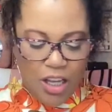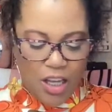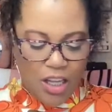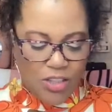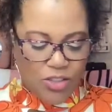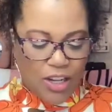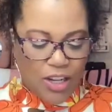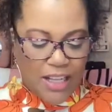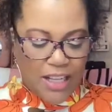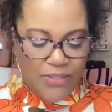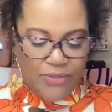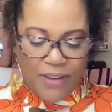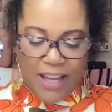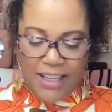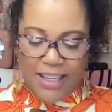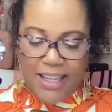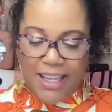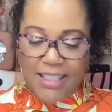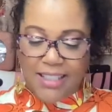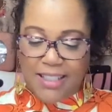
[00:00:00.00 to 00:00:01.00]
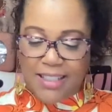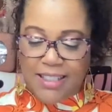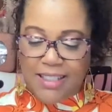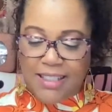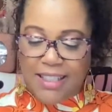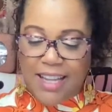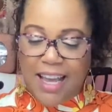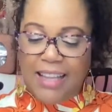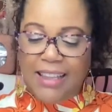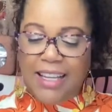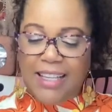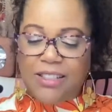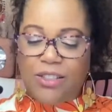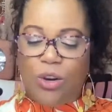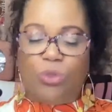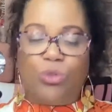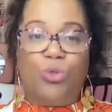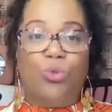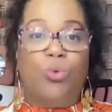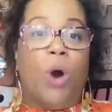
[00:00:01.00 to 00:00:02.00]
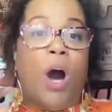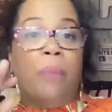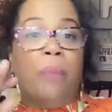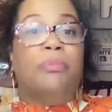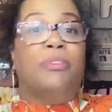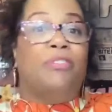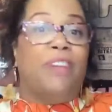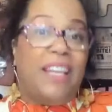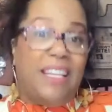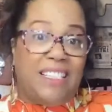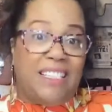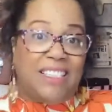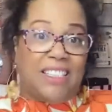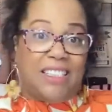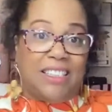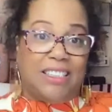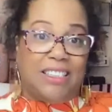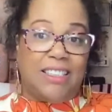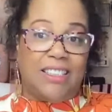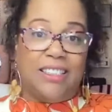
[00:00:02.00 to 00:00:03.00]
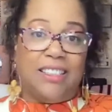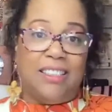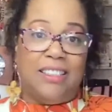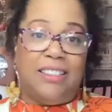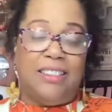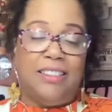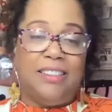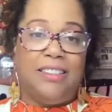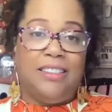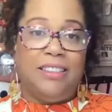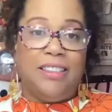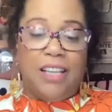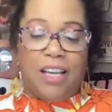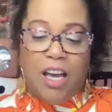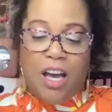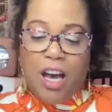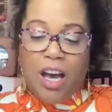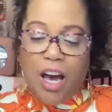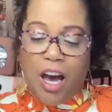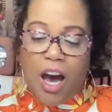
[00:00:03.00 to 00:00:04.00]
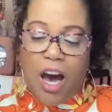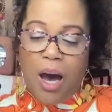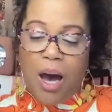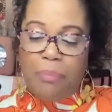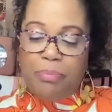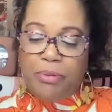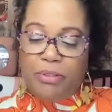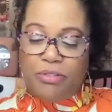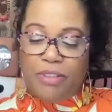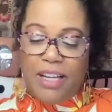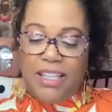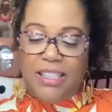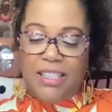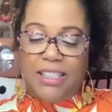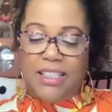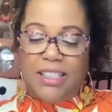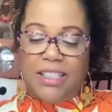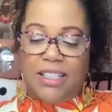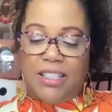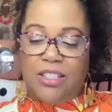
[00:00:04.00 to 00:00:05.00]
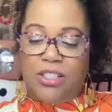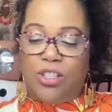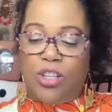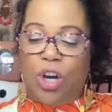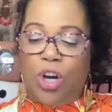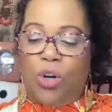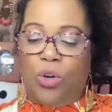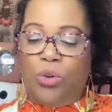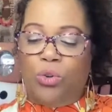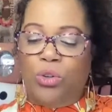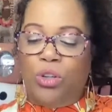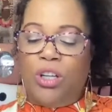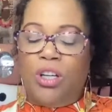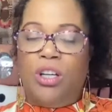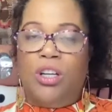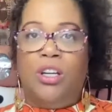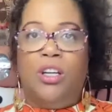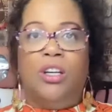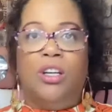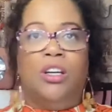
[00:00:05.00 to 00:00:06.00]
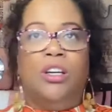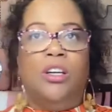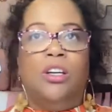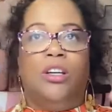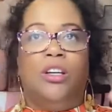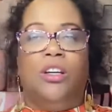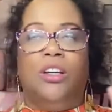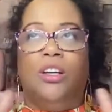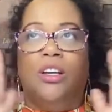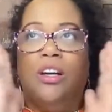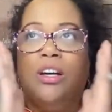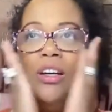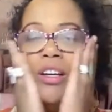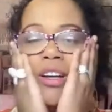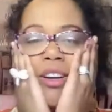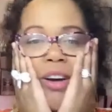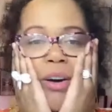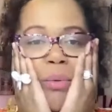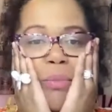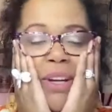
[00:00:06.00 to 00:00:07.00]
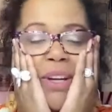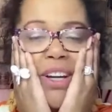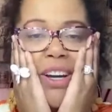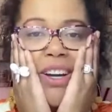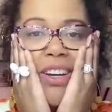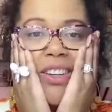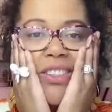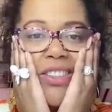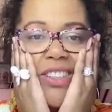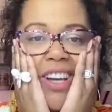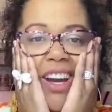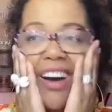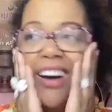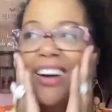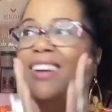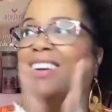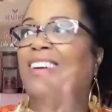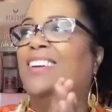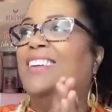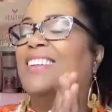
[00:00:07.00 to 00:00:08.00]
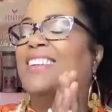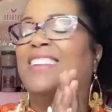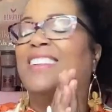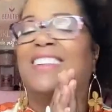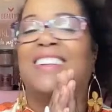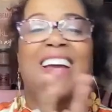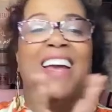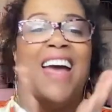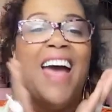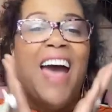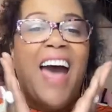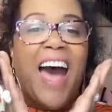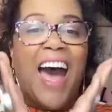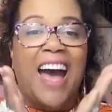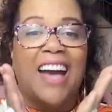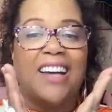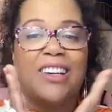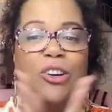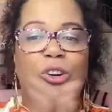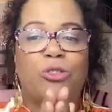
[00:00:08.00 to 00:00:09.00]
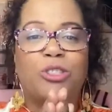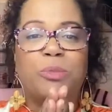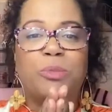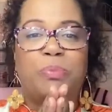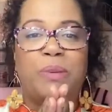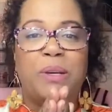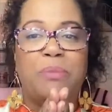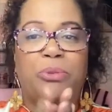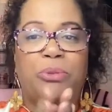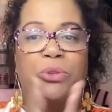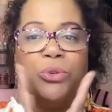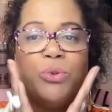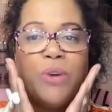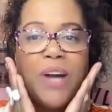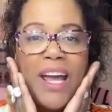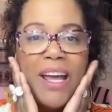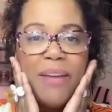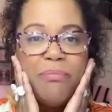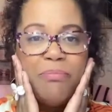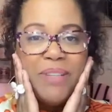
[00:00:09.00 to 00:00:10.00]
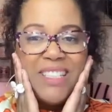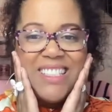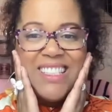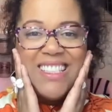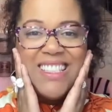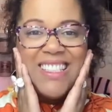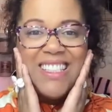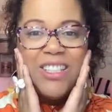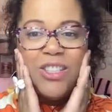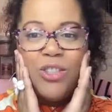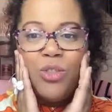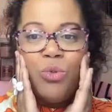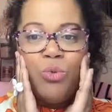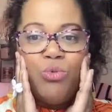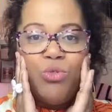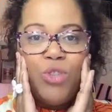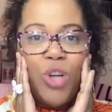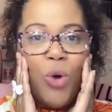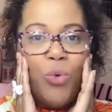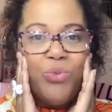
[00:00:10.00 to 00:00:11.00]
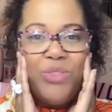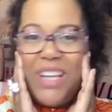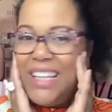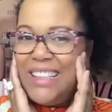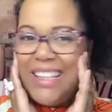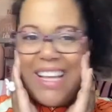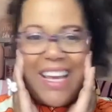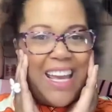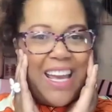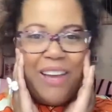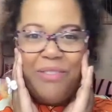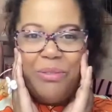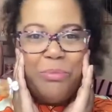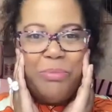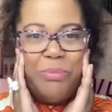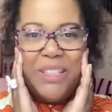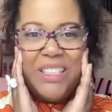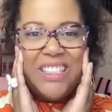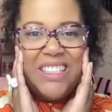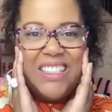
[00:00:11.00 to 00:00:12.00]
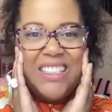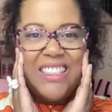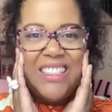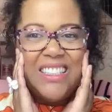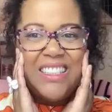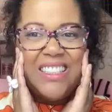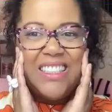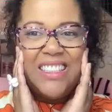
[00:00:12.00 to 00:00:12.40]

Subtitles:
so that's finances. Now let's go to operations. Operations. So, oh my gosh, y'all. I coach people who have businesses who don't think they have a business.